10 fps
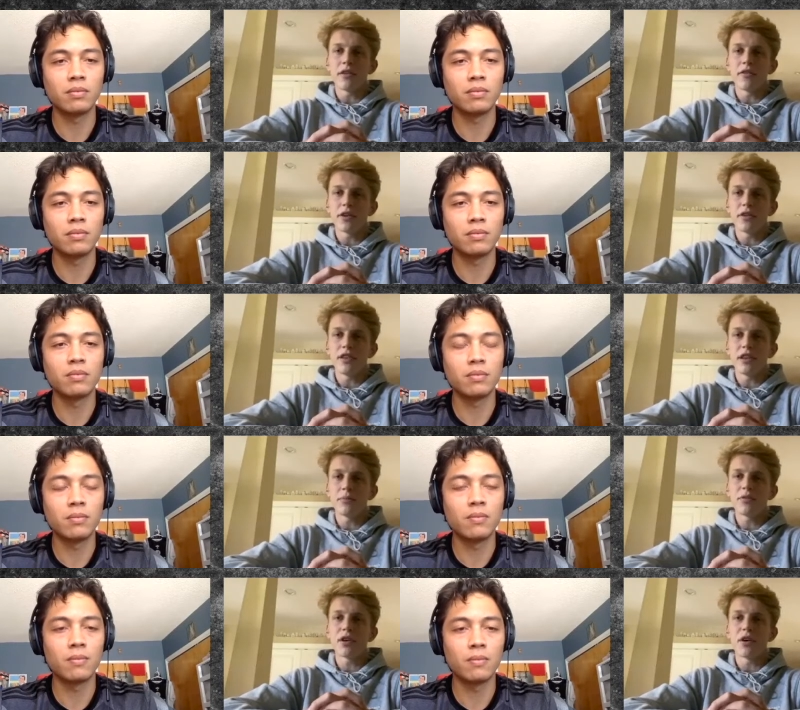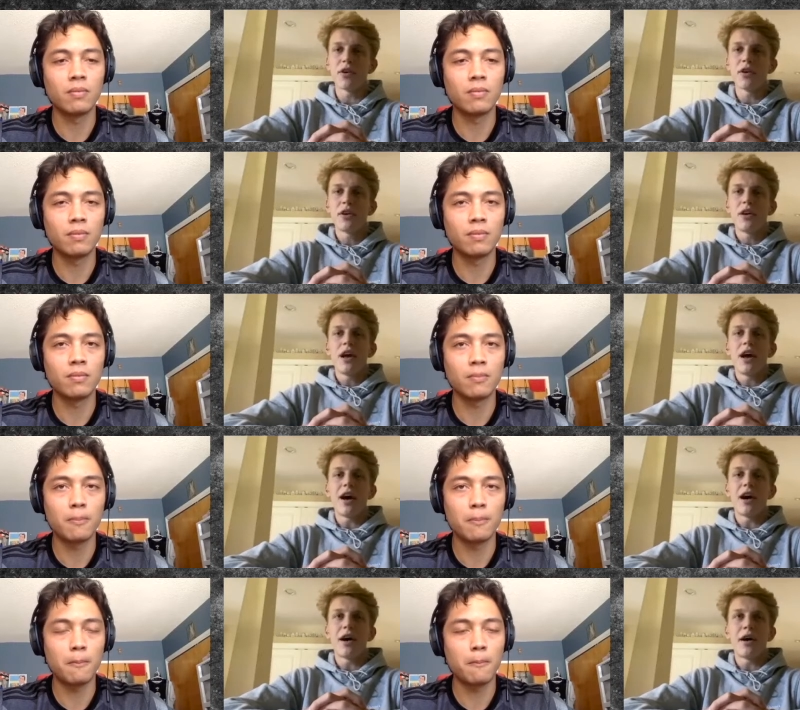Speaker 1: the first team. So
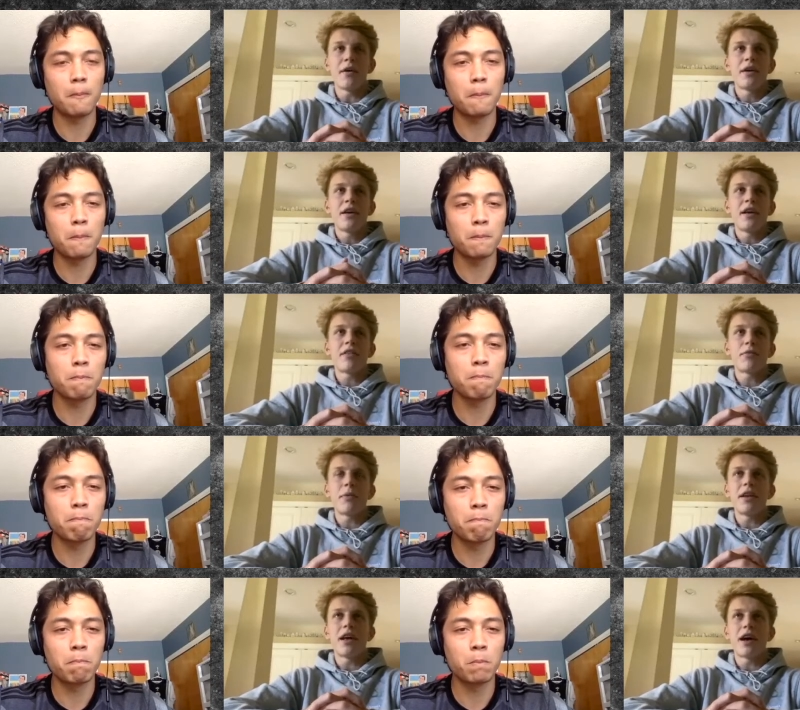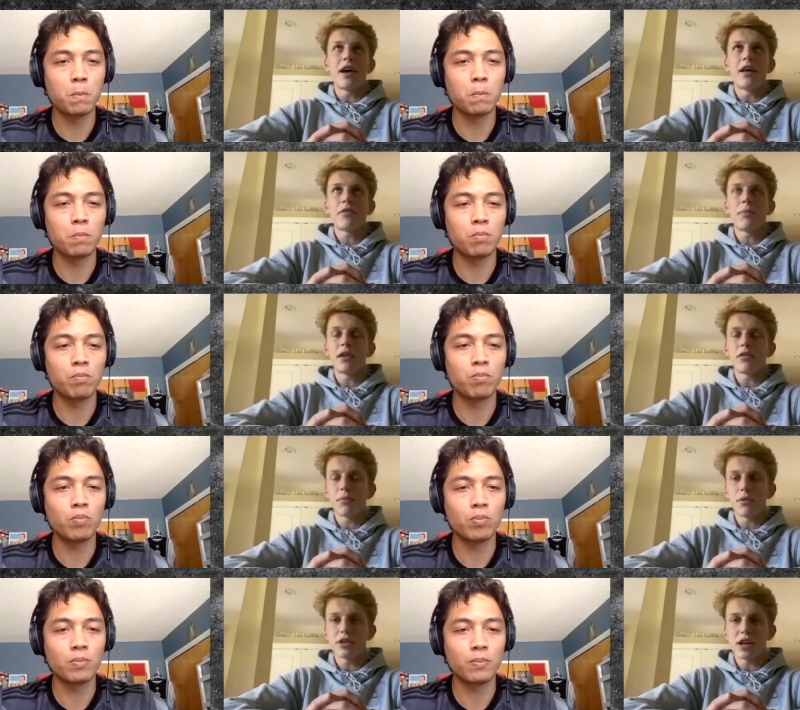uh, it's been uh, it's been a
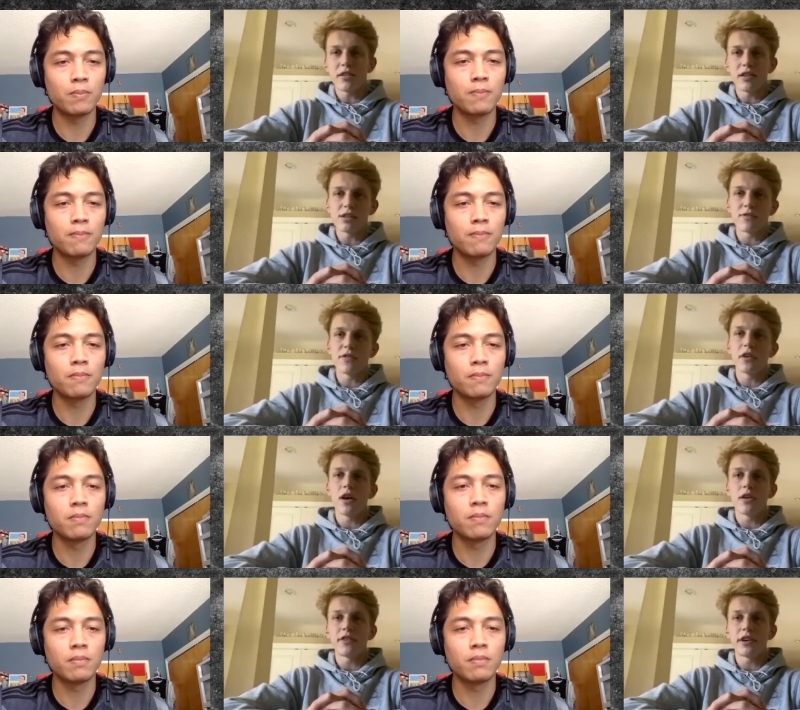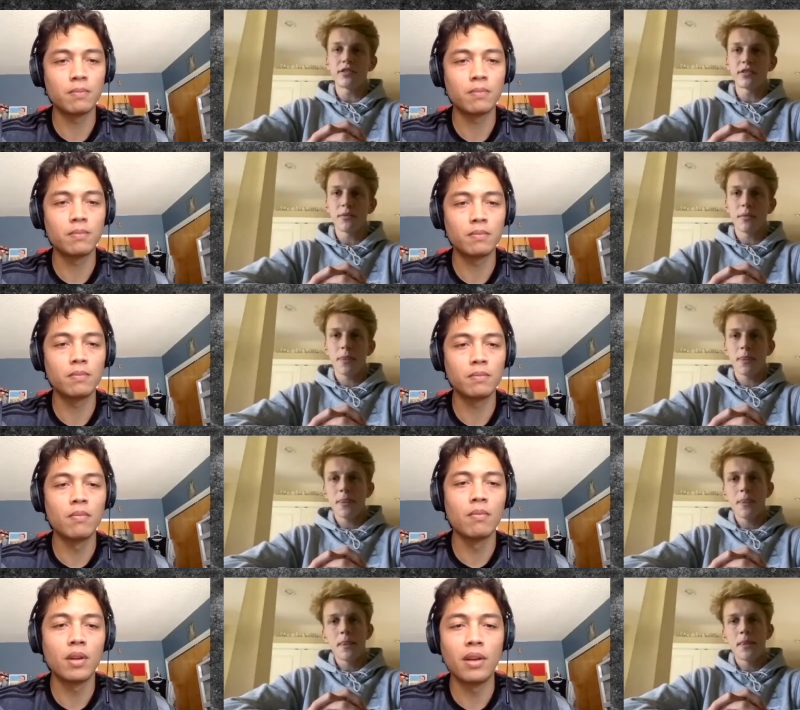smooth transition for a lot of us.
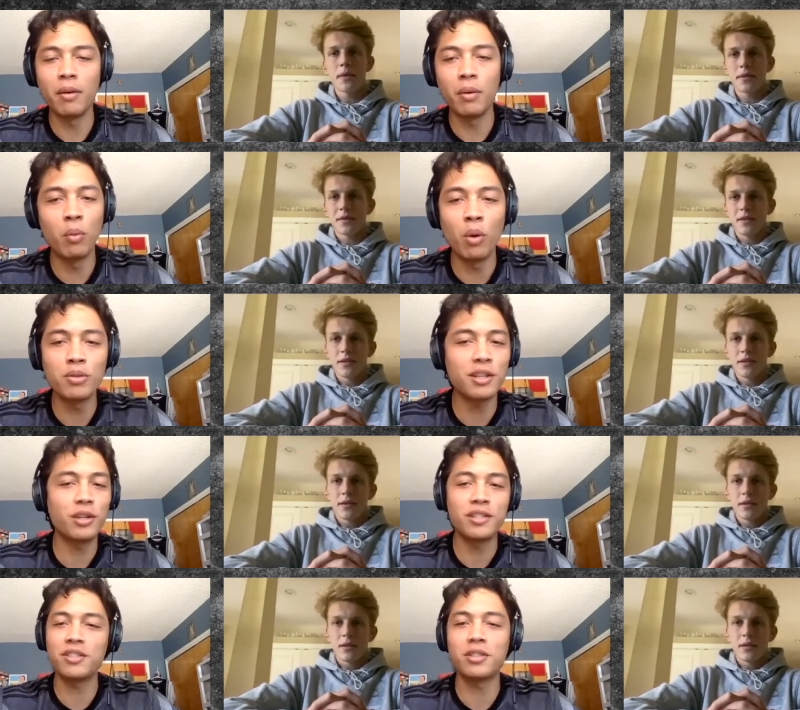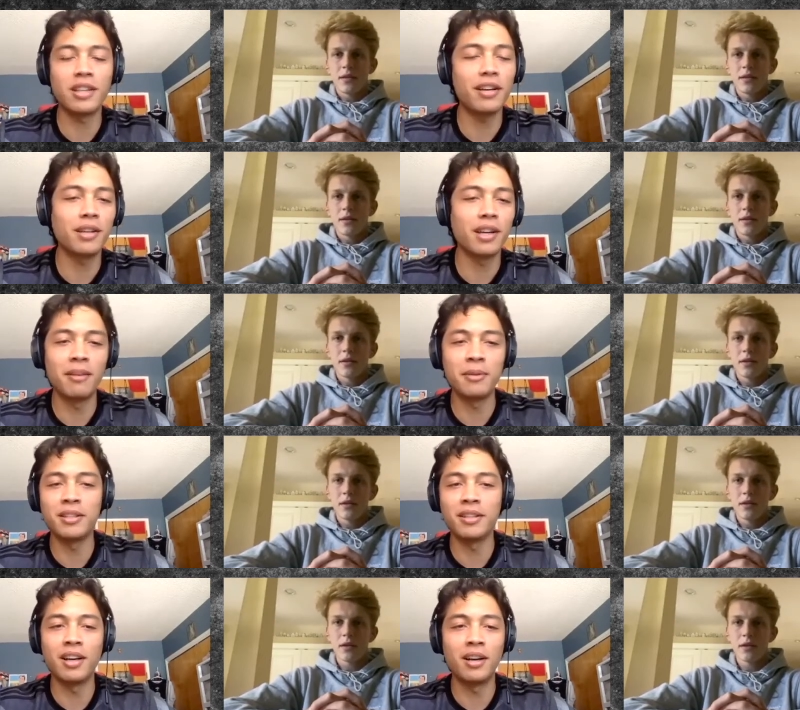
Speaker 2: And, what was that transition like? I
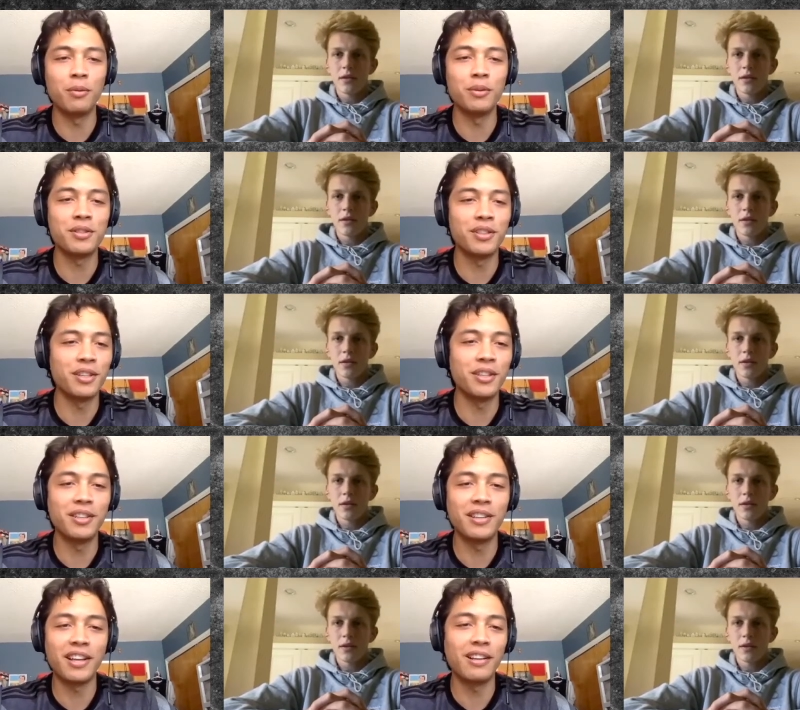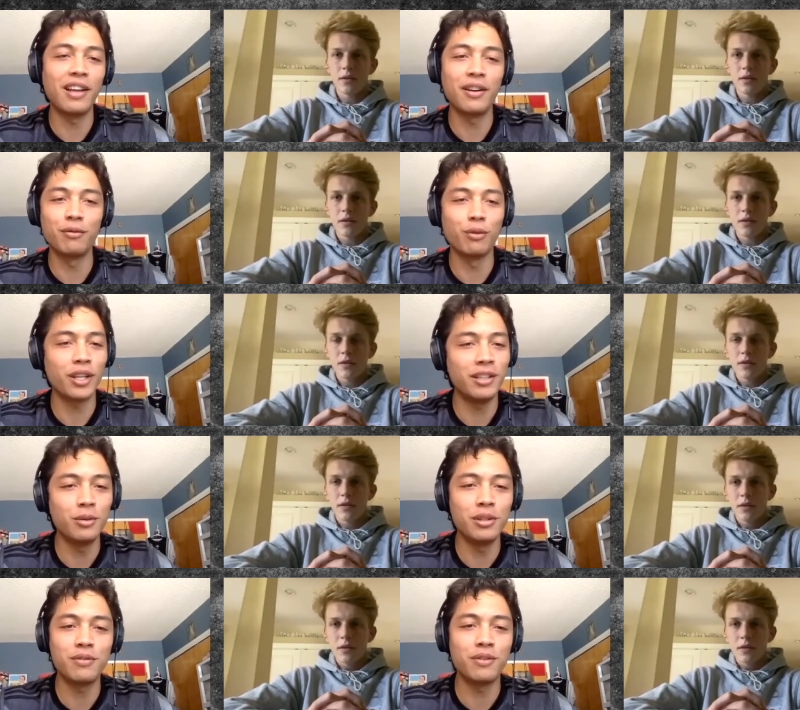mean, uh, was there like a lot of rookie
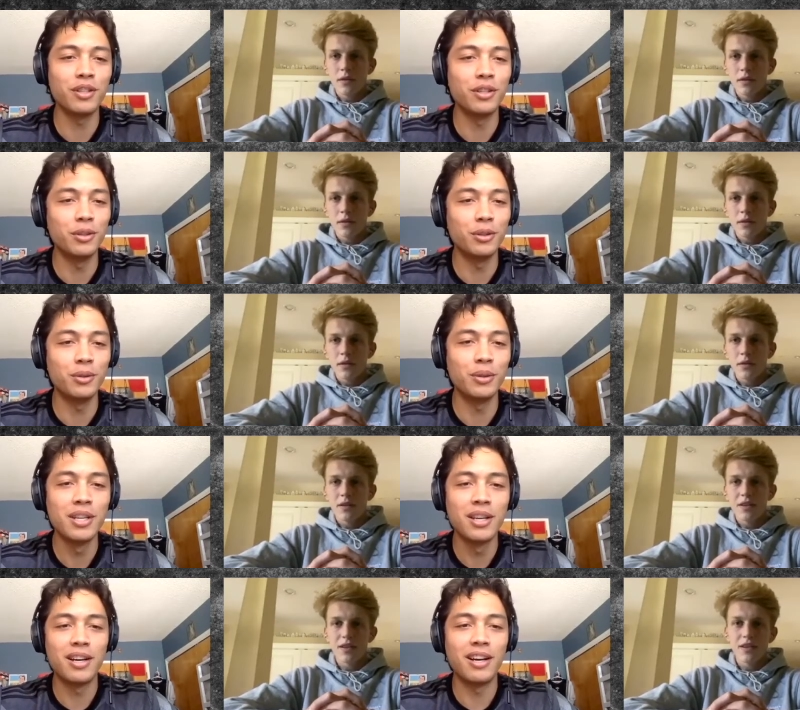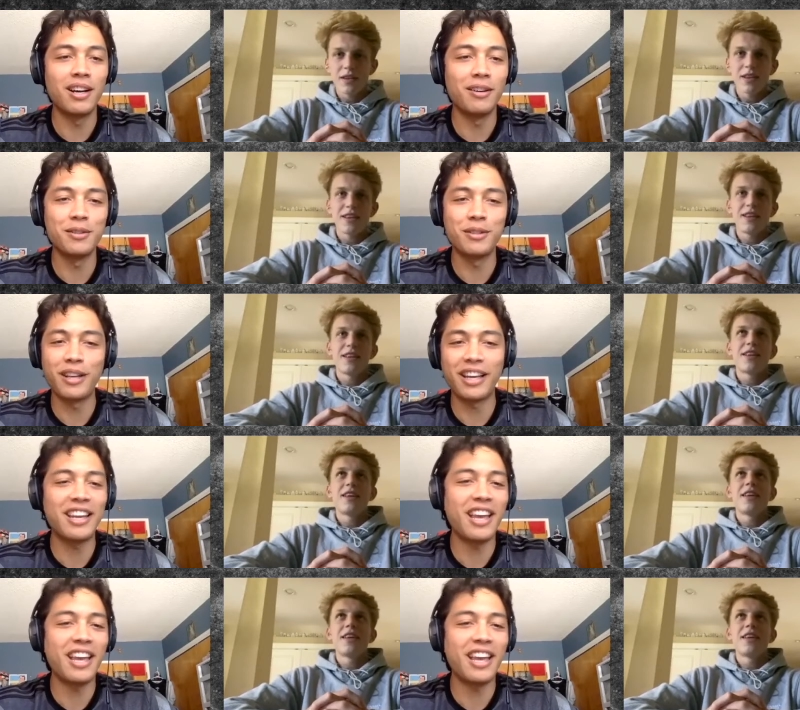duties for you? Uh, was there like any